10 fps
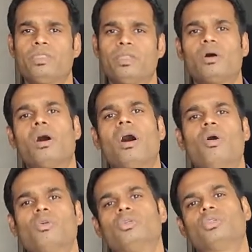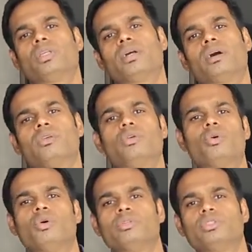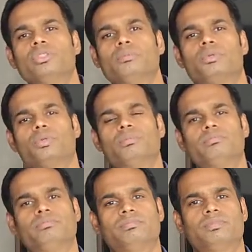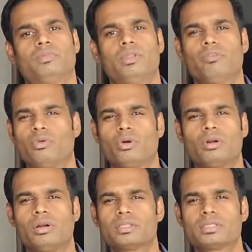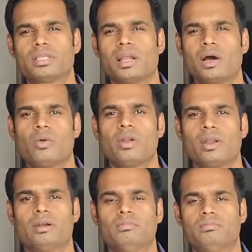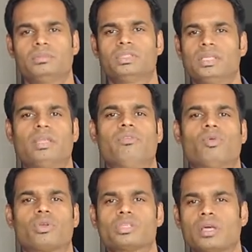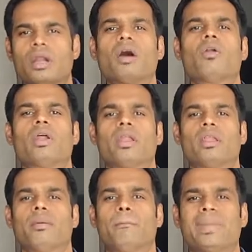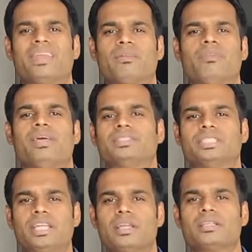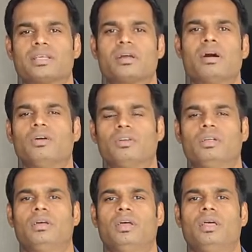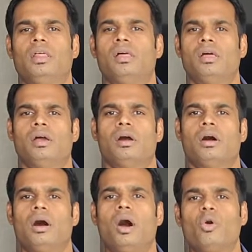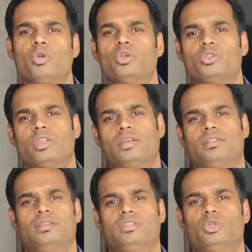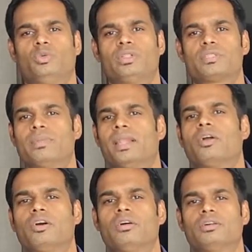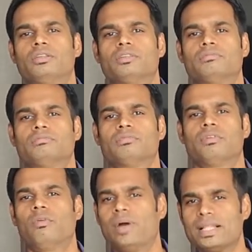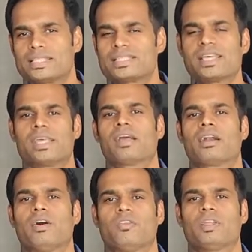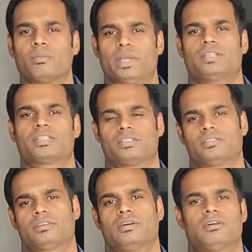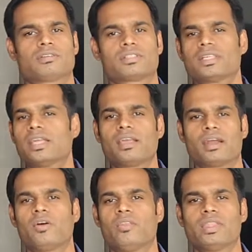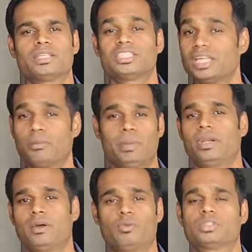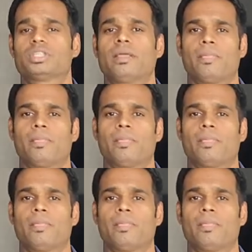Now, how do you think are you going to improve if you're surrounded, in a pit where shit is around? How do you think that you will smell good while staying around that pit or staying around that shit pit, I would say?